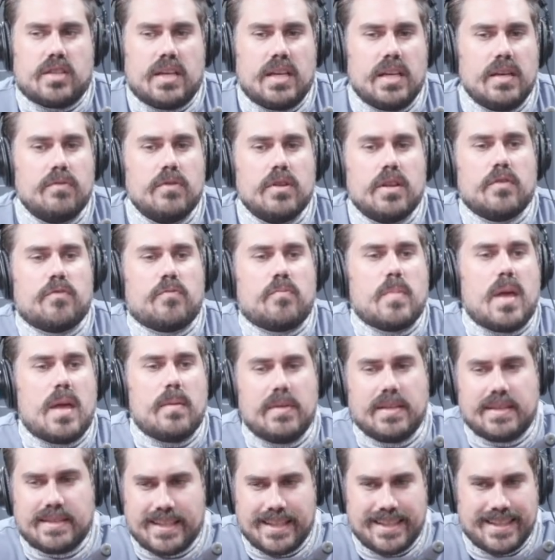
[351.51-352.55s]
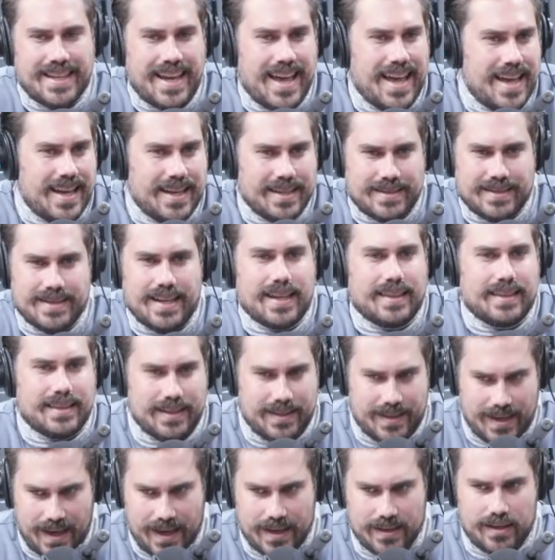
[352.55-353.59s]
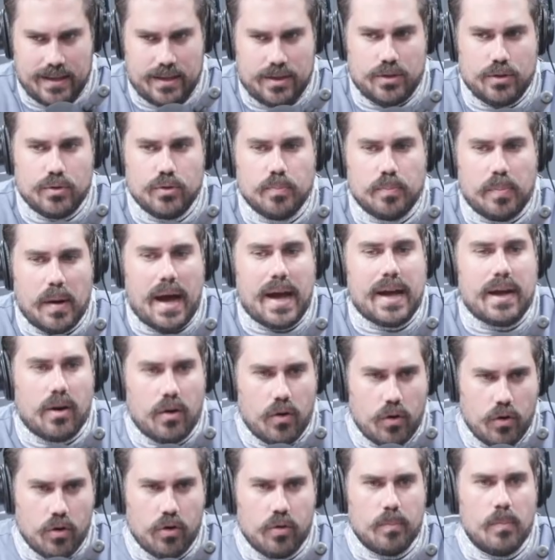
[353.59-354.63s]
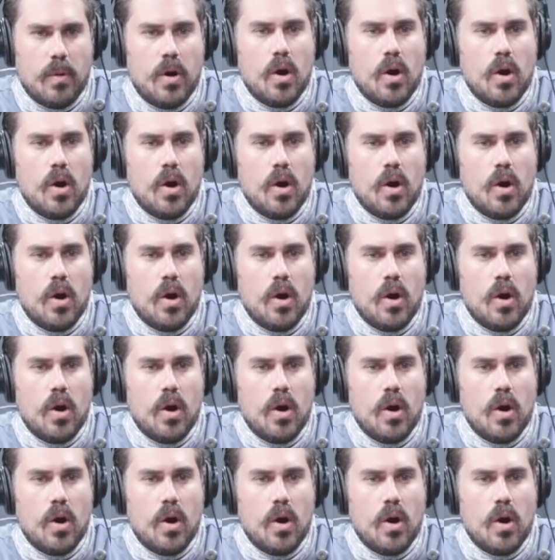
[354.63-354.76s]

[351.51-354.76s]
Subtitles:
Even if maybe today is not the day that you buy a home